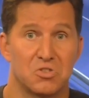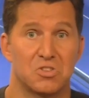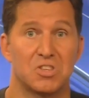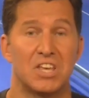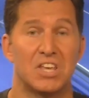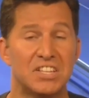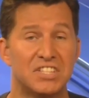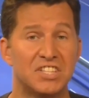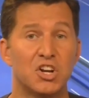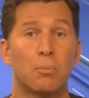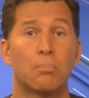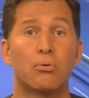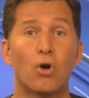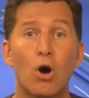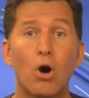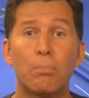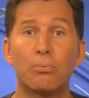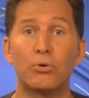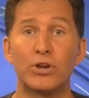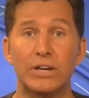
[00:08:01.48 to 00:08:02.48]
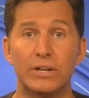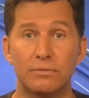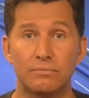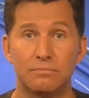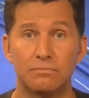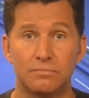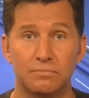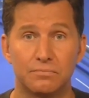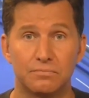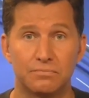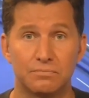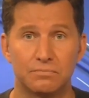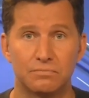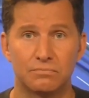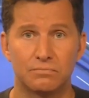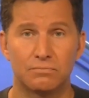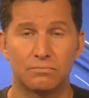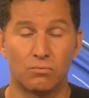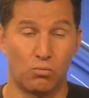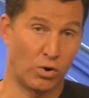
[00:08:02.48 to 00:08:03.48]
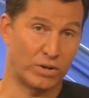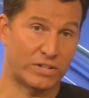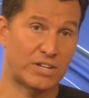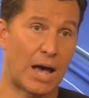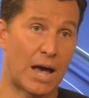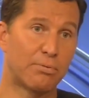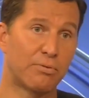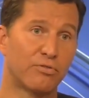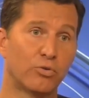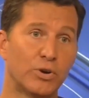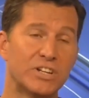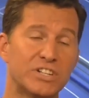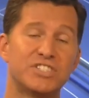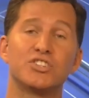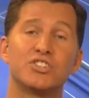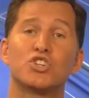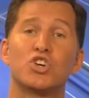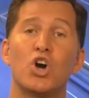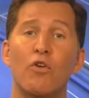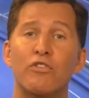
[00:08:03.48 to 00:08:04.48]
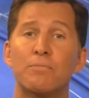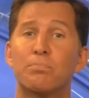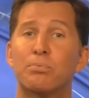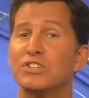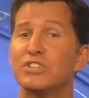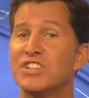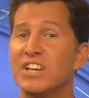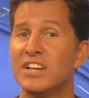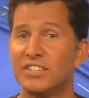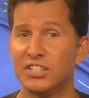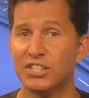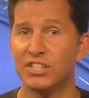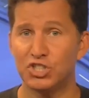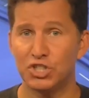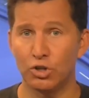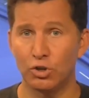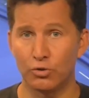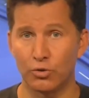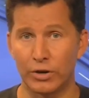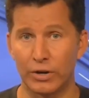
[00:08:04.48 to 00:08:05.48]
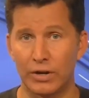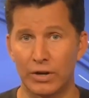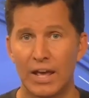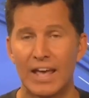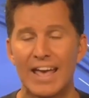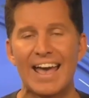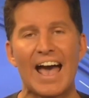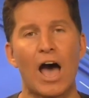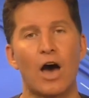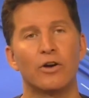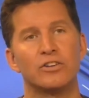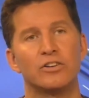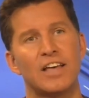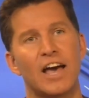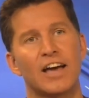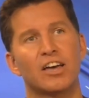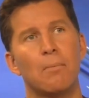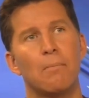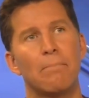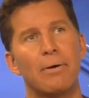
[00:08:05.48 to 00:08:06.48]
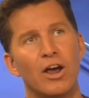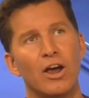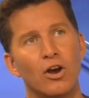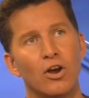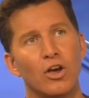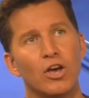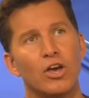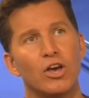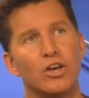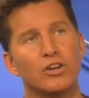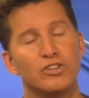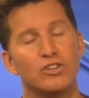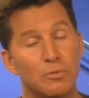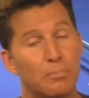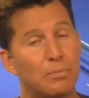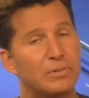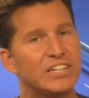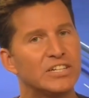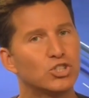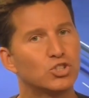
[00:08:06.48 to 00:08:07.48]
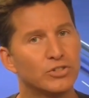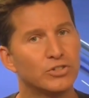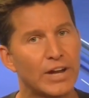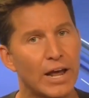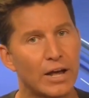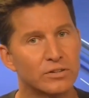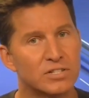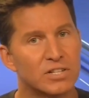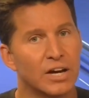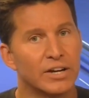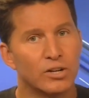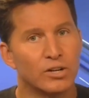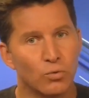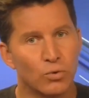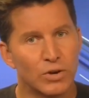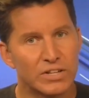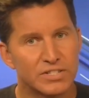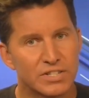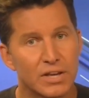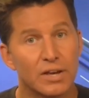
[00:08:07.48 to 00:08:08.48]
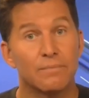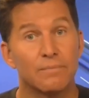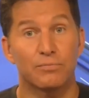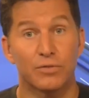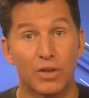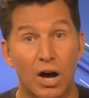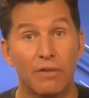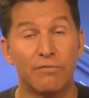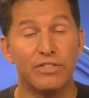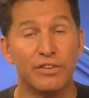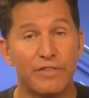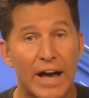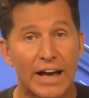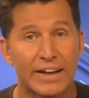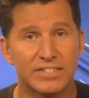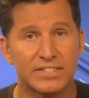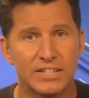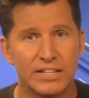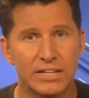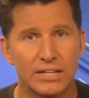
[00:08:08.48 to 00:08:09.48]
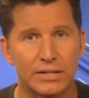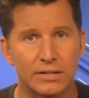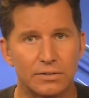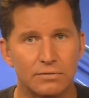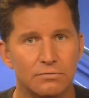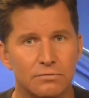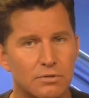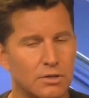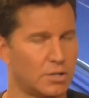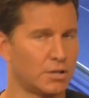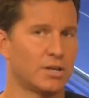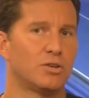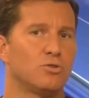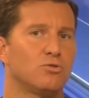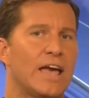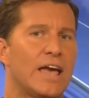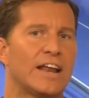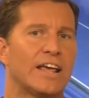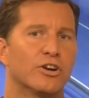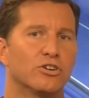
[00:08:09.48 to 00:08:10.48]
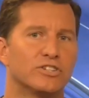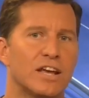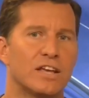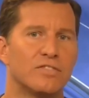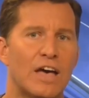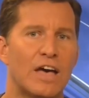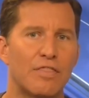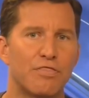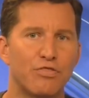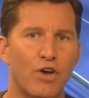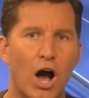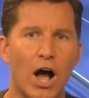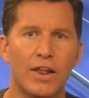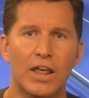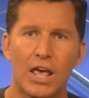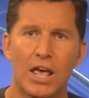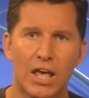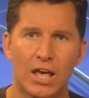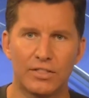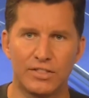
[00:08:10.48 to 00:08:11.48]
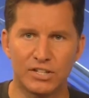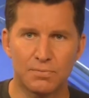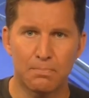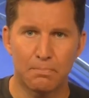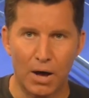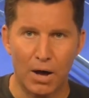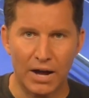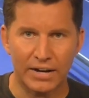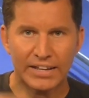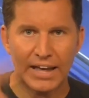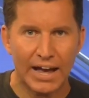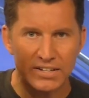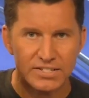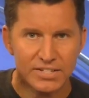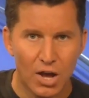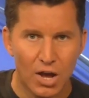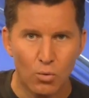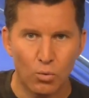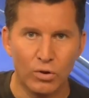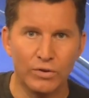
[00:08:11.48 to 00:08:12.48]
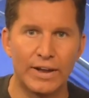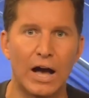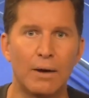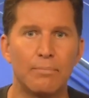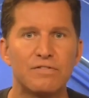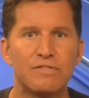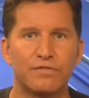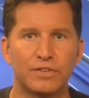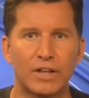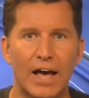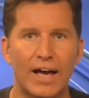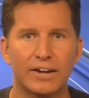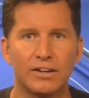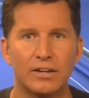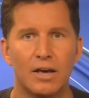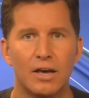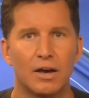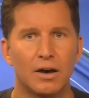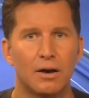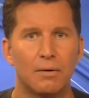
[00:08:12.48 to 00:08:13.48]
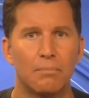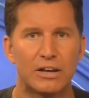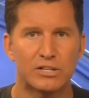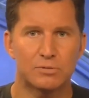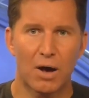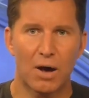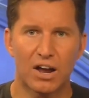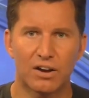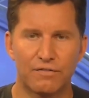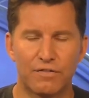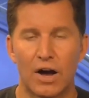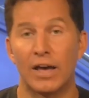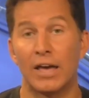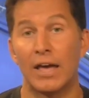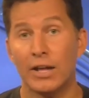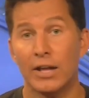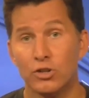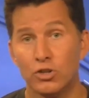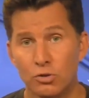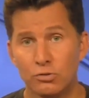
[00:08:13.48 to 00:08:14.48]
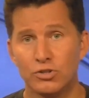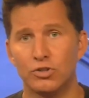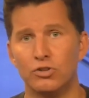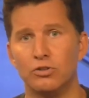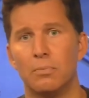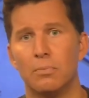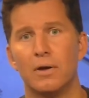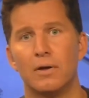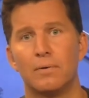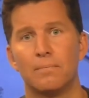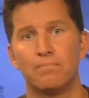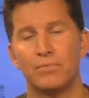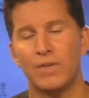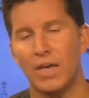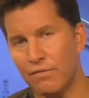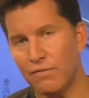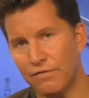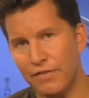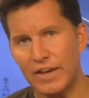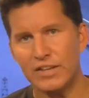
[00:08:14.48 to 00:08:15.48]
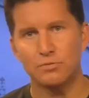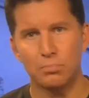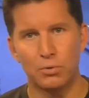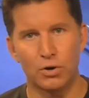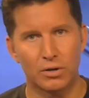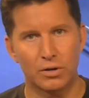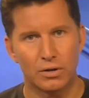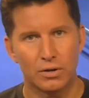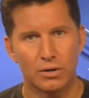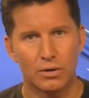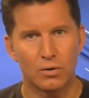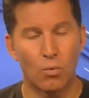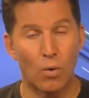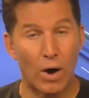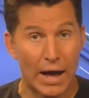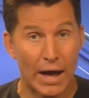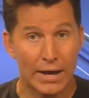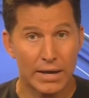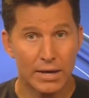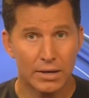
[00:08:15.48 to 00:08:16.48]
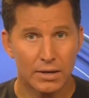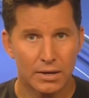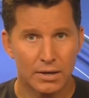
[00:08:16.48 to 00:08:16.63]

Is it appropriate? What type of risk does COVID present to children? How does that compare to the potential downside and risk of the vaccine? You can't entertain that thought. This podcast will now be flagged by Spotify and YouTube and Facebook. Why?